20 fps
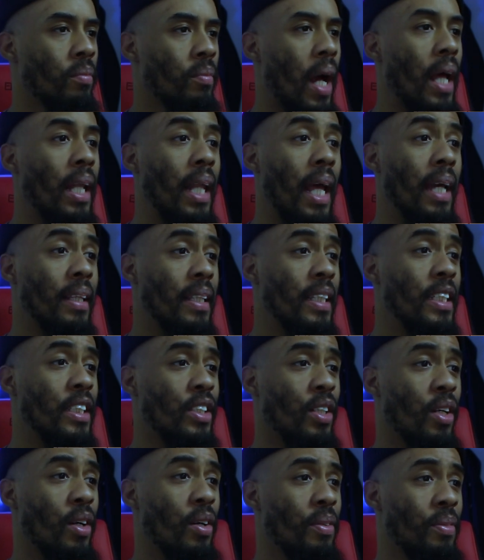I like this
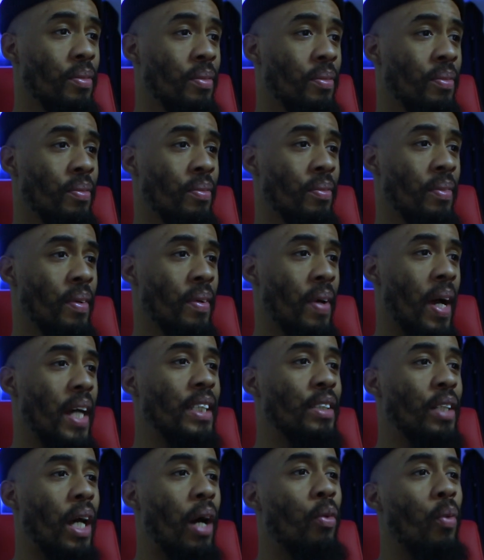though. I
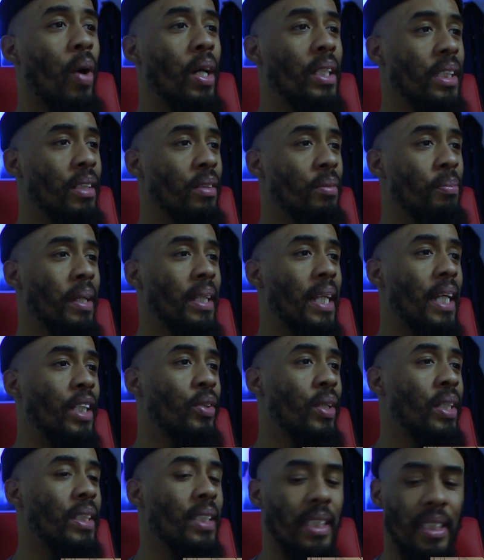was watching them make that
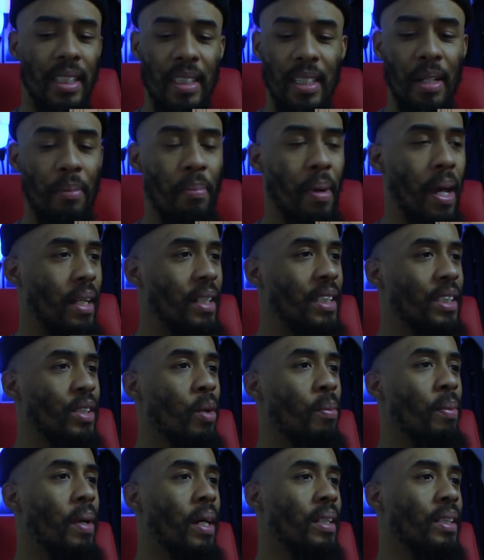transition in the back. Let's
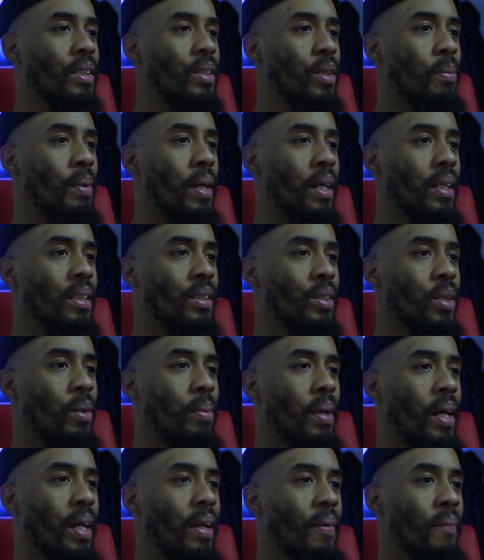go back. Let's go back. Let's go
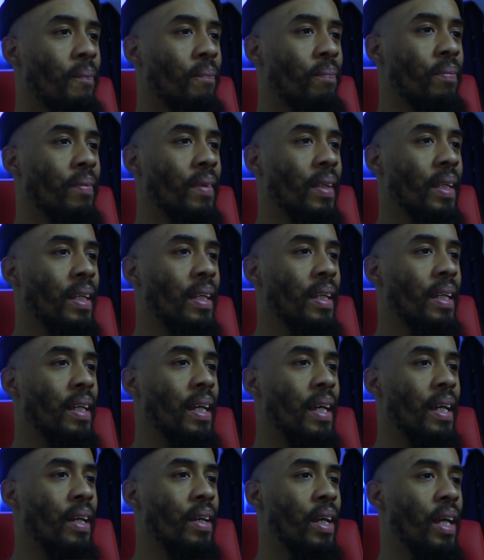back.
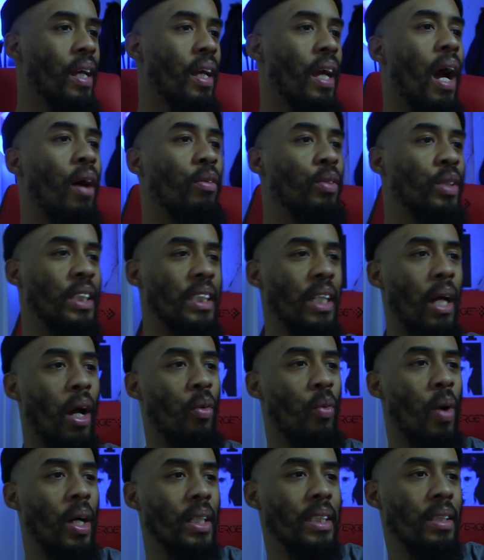I was
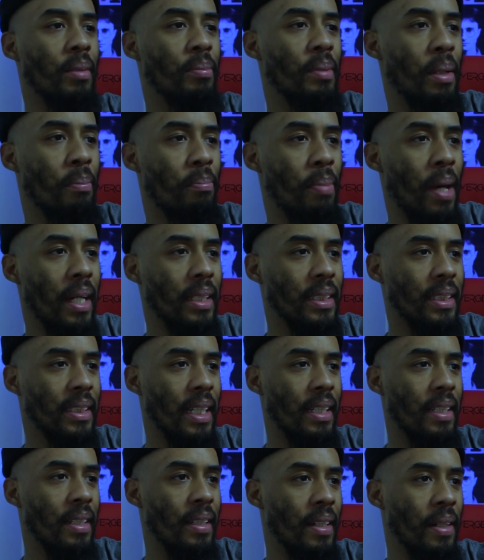watching them in the back
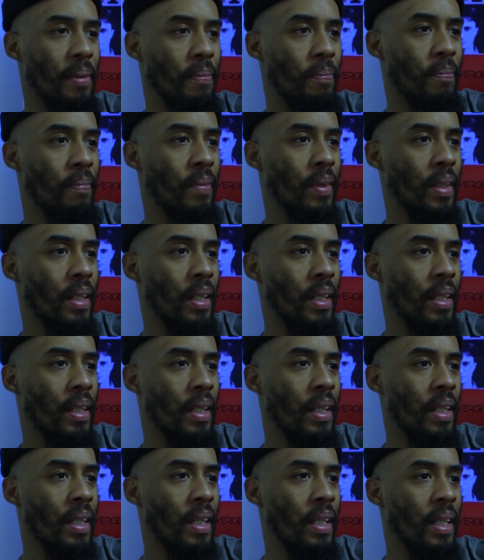setting up.
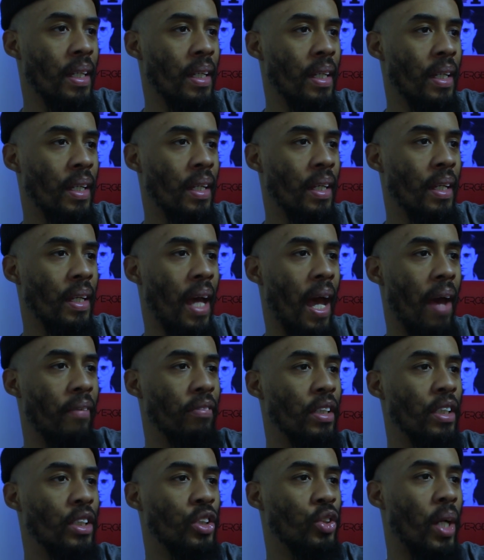
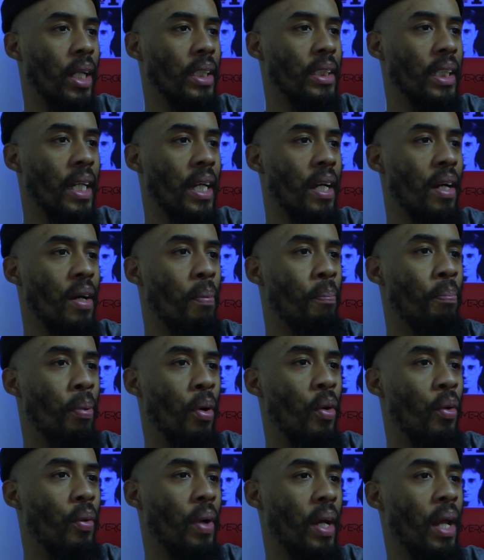have a distraction here,
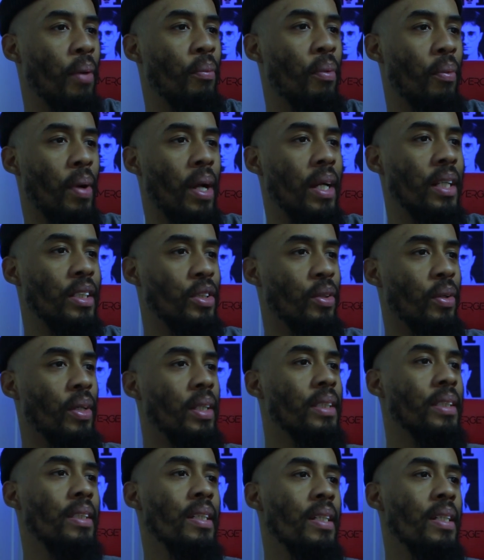boom, and they went right into it.